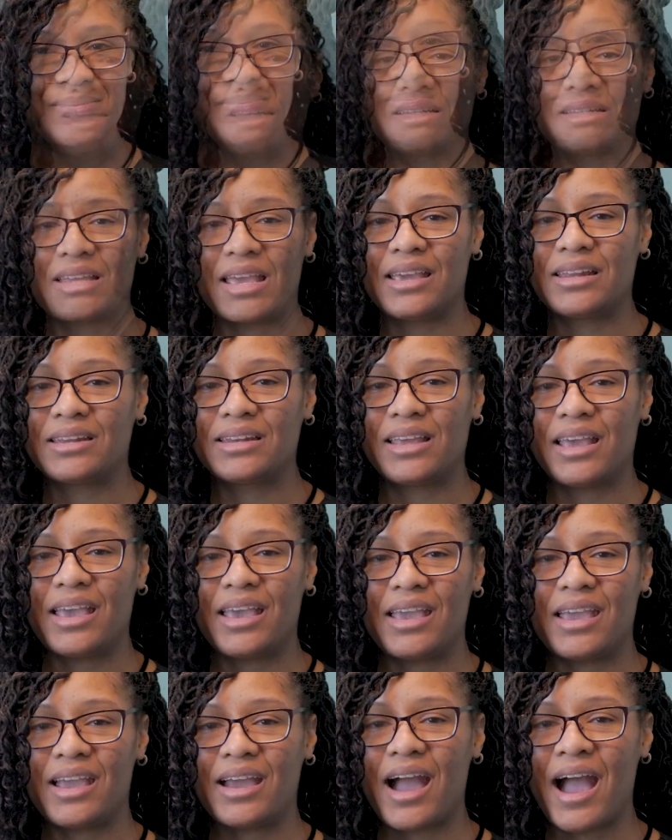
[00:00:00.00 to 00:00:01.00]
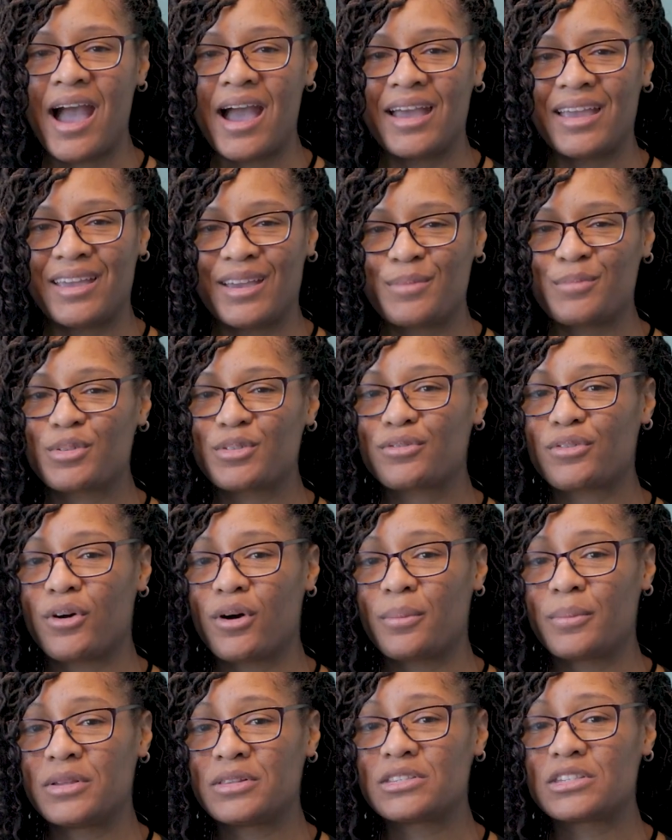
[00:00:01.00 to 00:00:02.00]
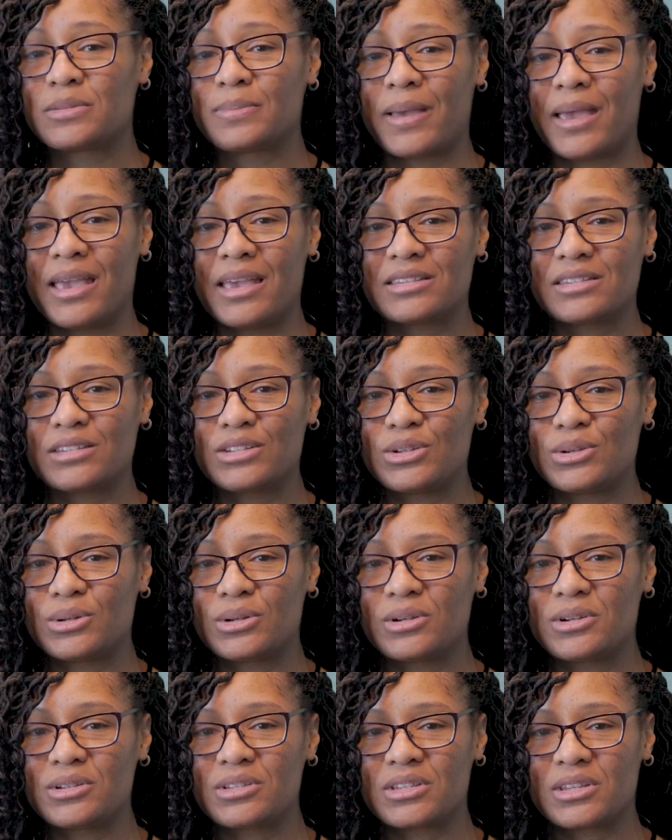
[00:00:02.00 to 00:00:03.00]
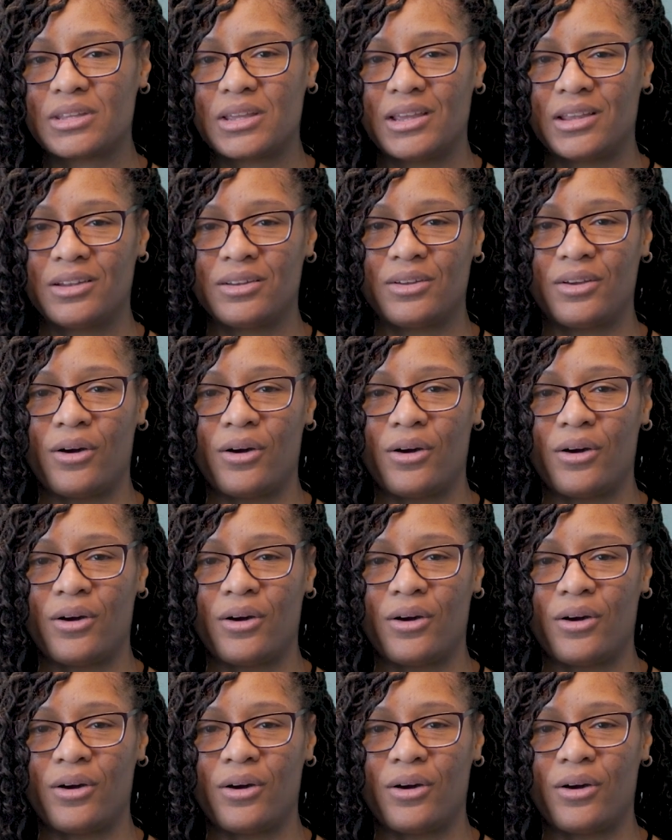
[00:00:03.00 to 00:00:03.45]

Day to day, I am performing spays and neuters in,